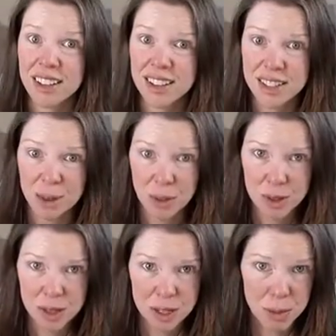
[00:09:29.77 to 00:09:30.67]
someone
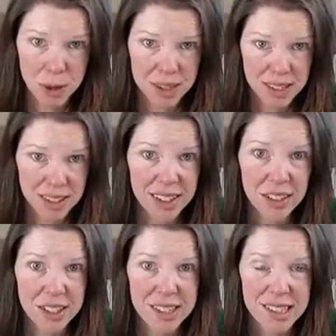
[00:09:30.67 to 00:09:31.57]
who's experiencing an
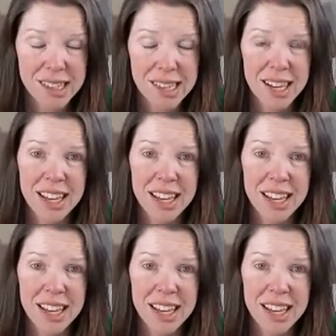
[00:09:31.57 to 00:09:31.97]
illness,